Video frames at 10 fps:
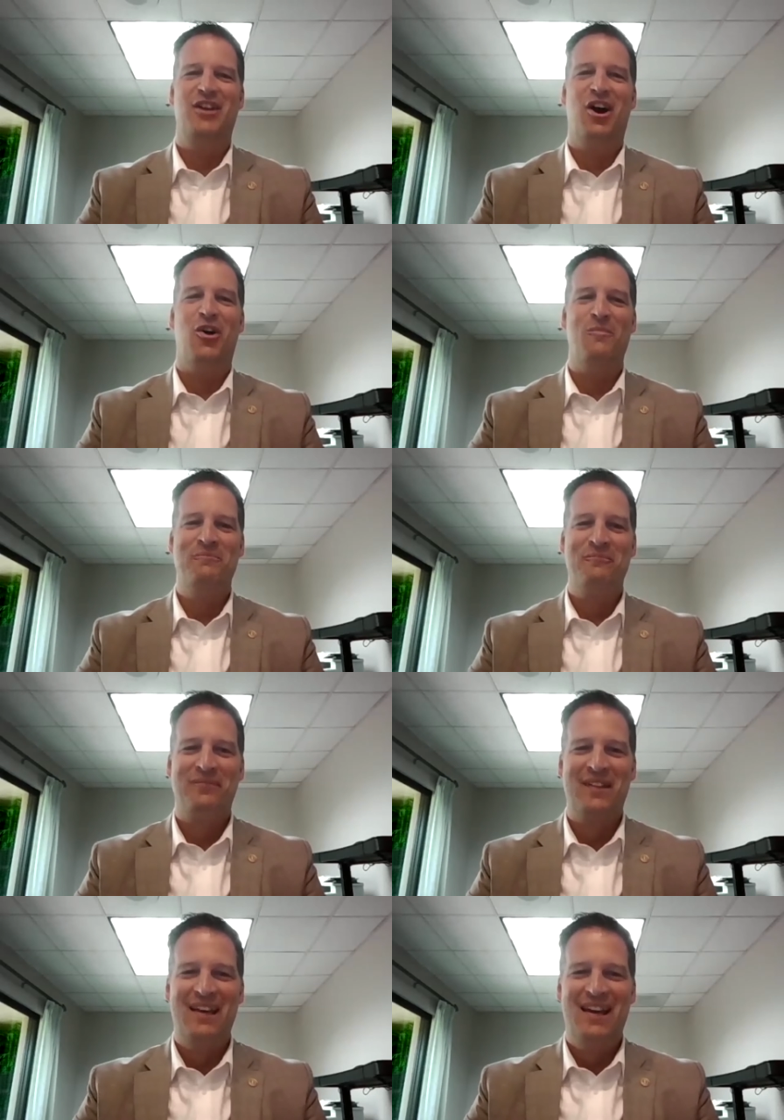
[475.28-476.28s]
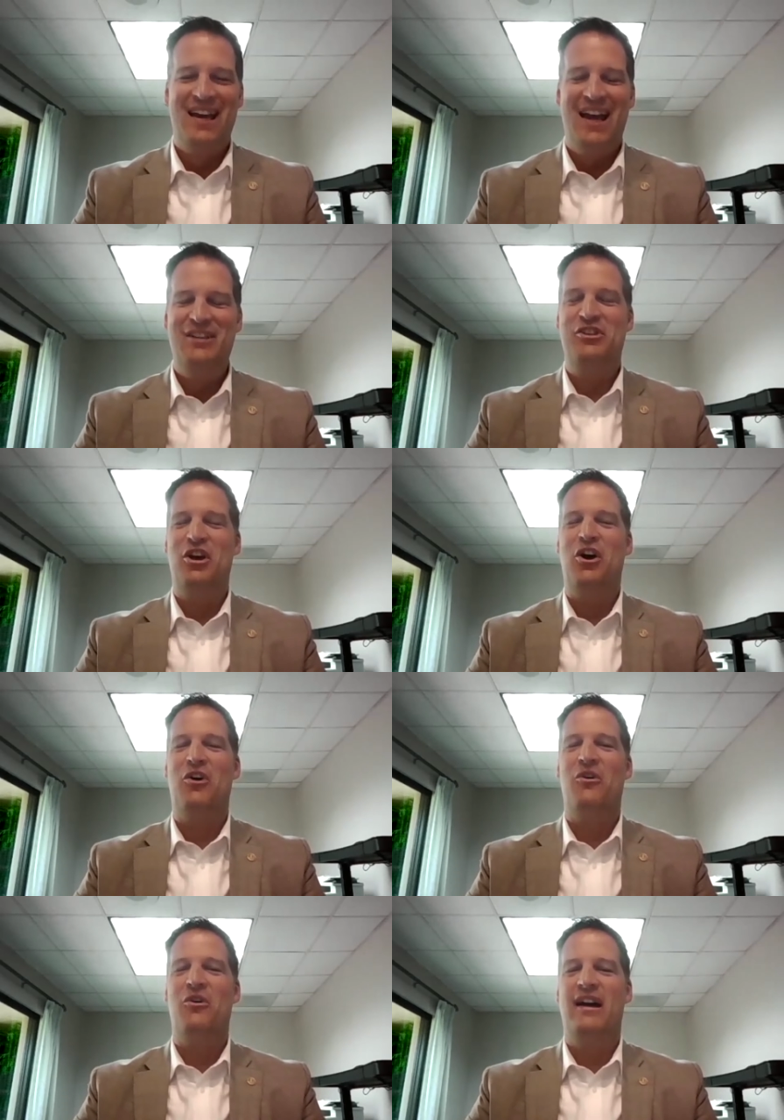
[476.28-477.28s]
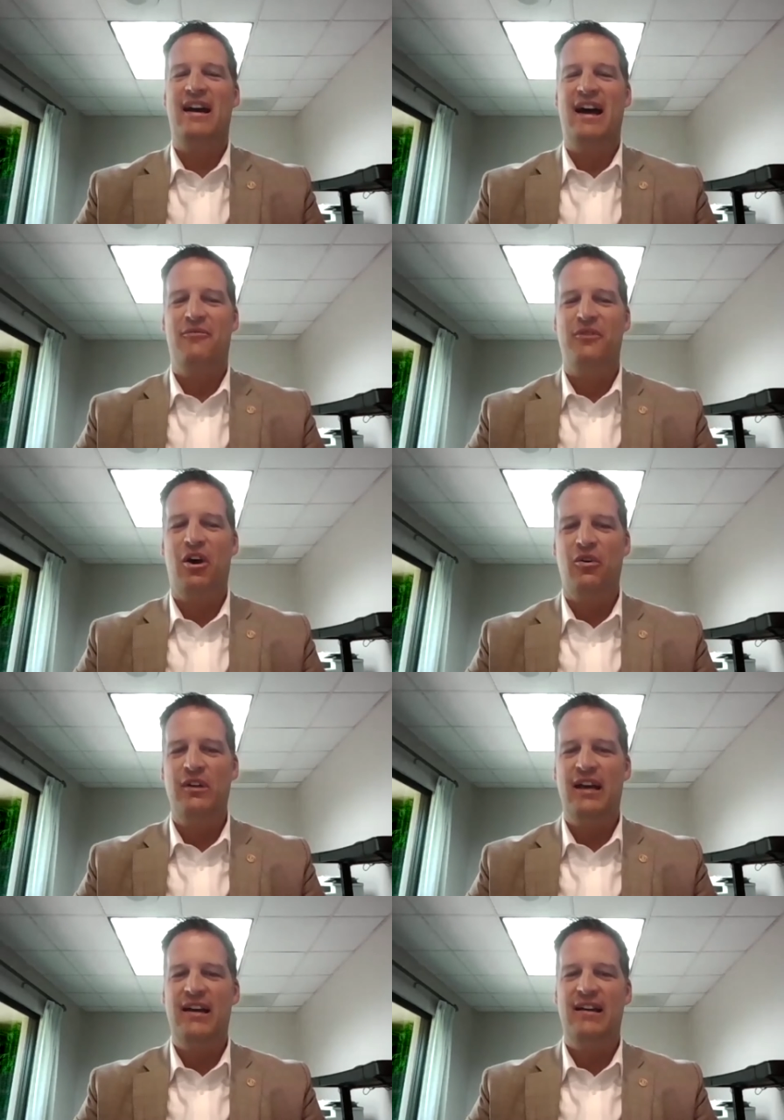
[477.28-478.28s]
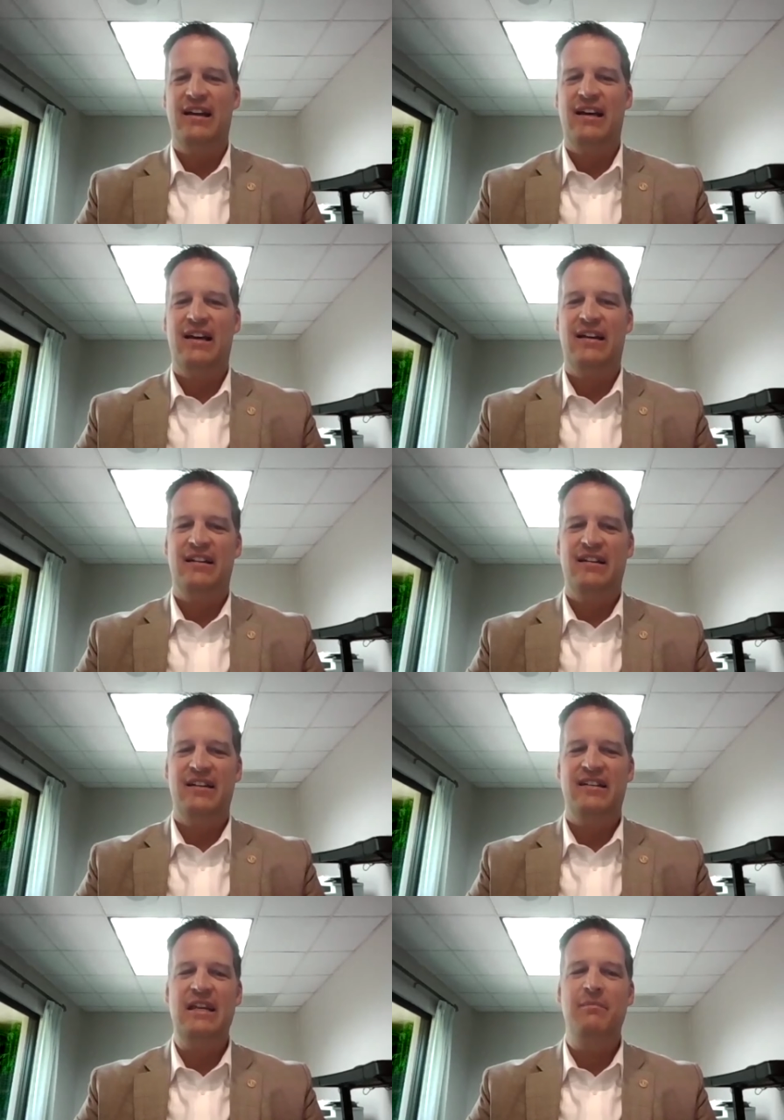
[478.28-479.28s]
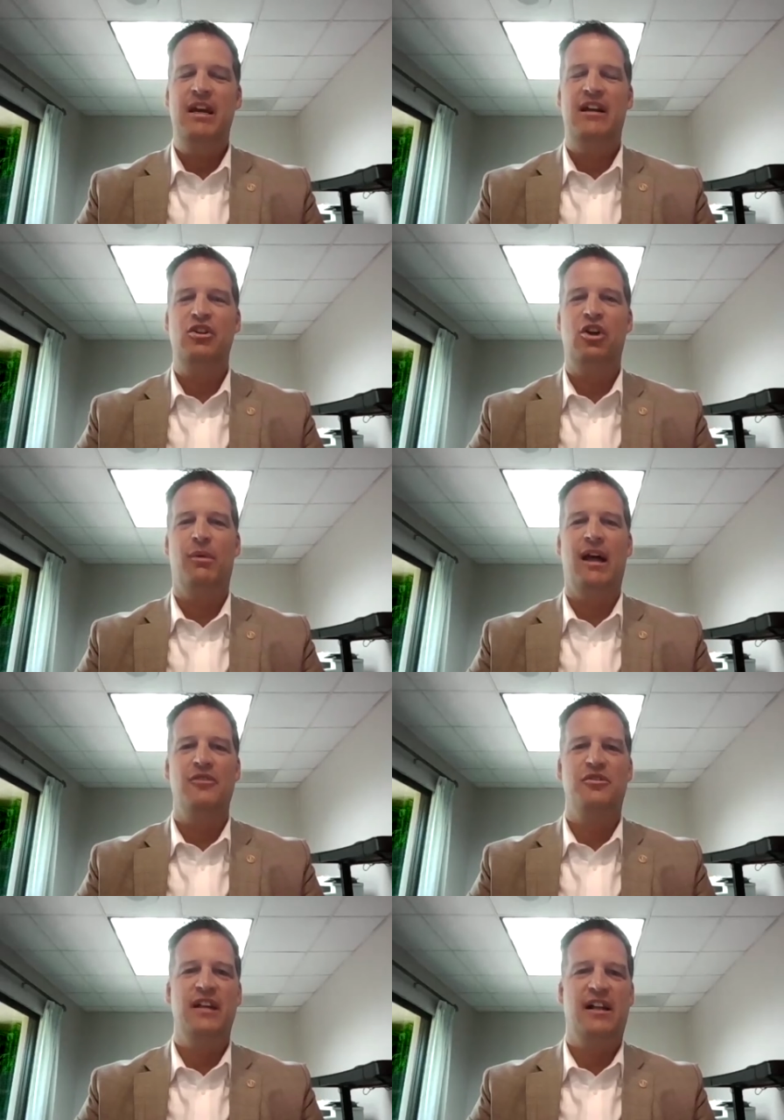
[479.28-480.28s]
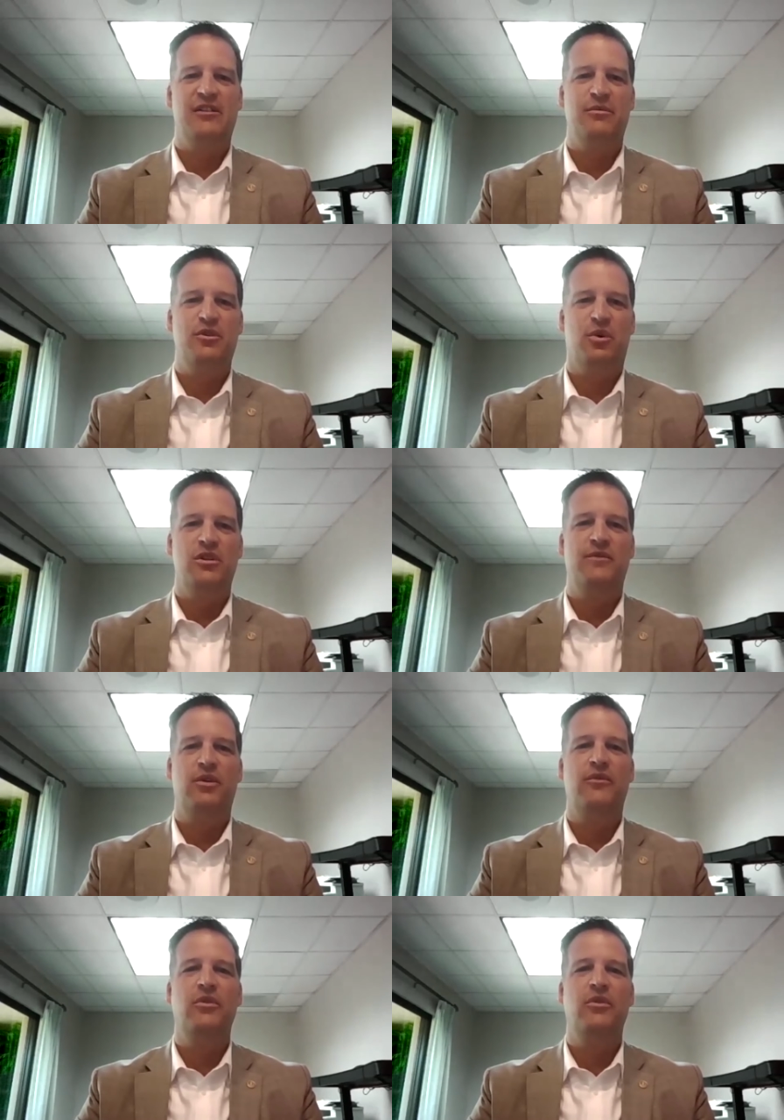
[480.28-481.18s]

that's home. And so uh, I've known uh, uh, the team here at Noble House Hotels and Resorts for a